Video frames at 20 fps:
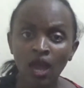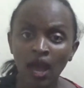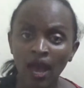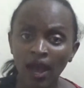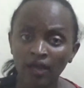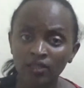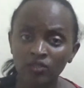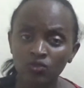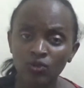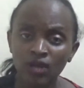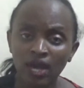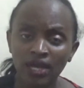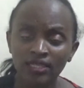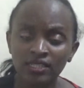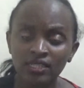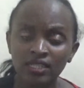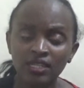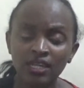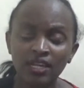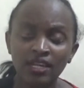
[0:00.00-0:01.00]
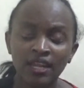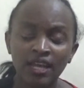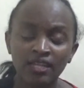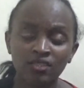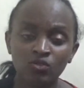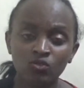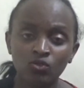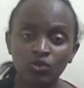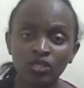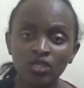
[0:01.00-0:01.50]
as we had stated
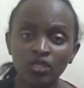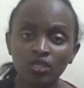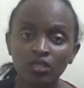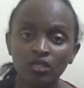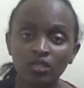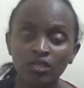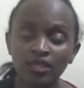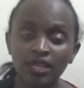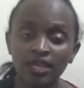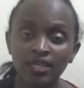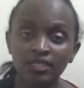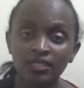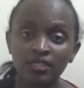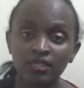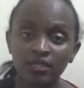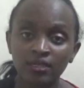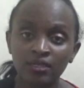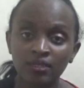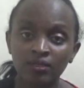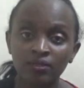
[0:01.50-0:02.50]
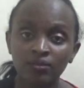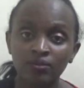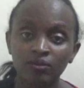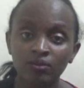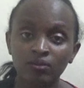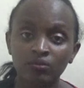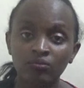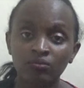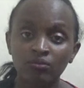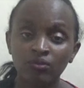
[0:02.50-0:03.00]
last week, that
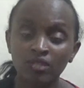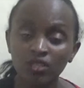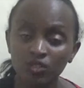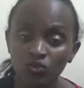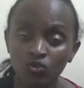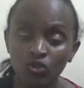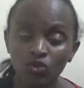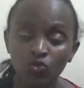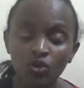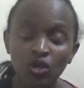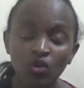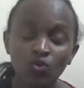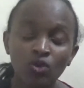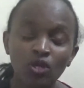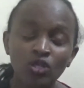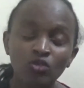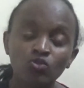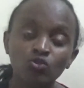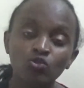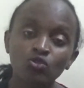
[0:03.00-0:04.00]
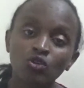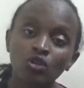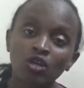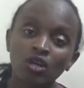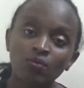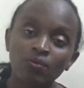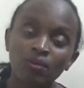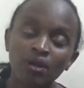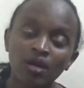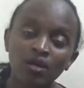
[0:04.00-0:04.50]
this week we are going to talk
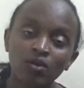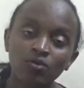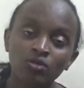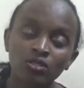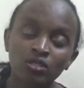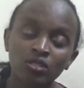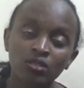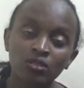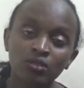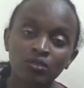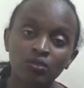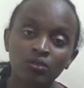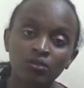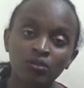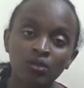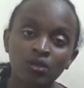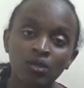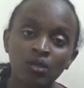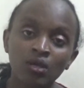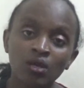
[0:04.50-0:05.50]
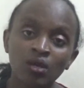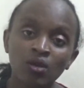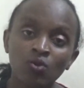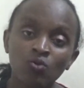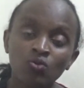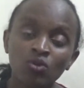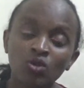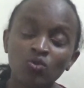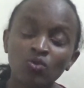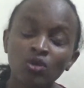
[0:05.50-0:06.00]
about,
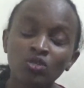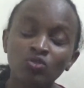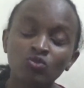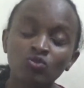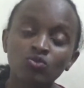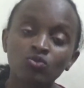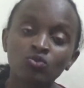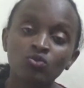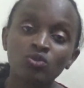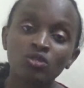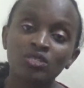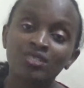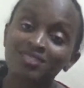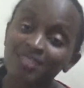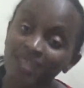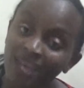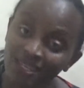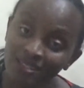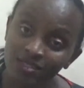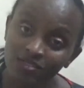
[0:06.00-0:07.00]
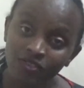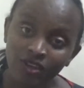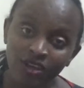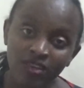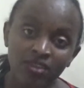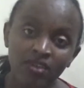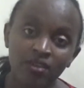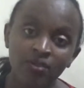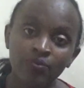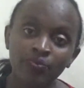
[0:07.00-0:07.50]
we are going to discuss
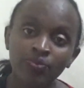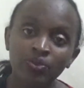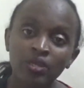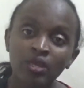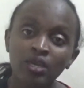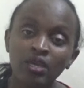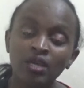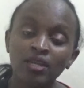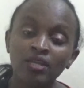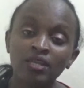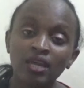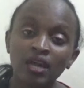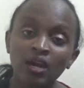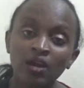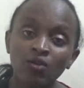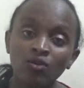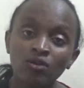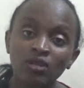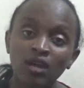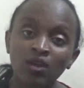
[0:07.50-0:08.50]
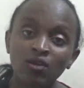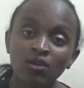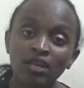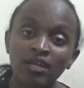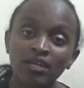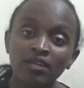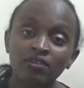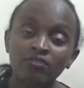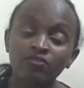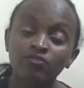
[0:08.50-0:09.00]
further now
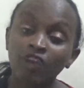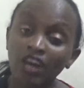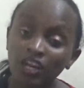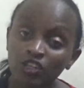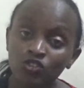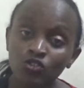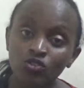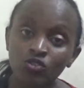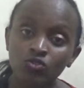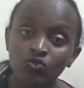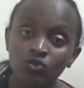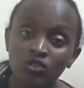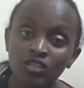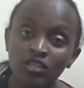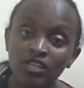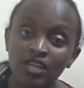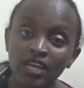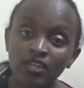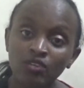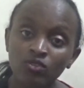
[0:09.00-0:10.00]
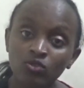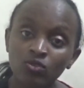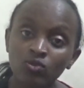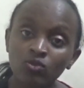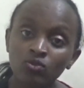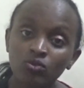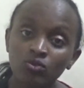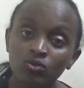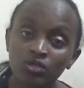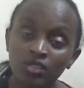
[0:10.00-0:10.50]
like functions with regard to
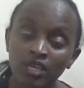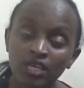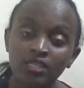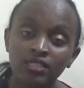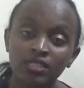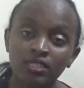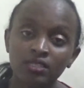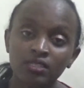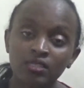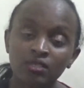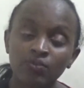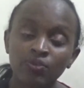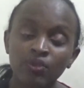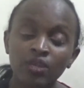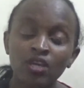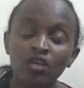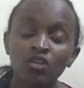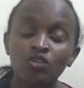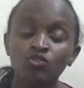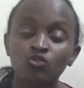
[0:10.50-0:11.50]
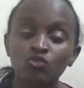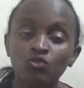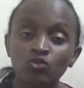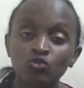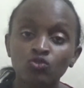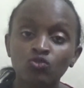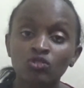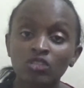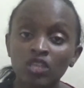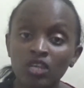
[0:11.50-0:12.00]
sectors. So
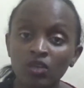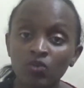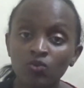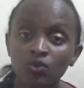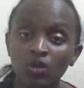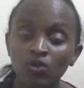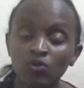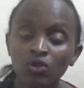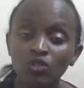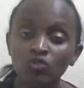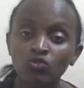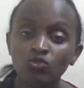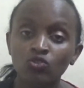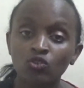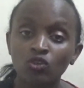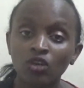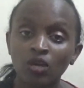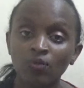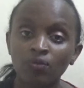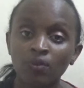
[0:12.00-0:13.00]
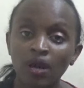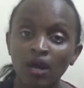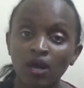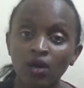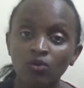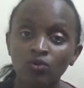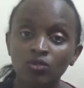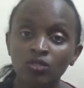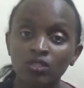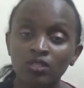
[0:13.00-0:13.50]
today we are going to talk
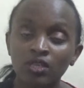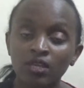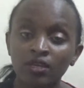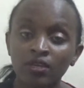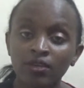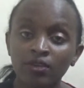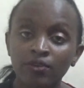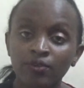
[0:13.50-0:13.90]
about the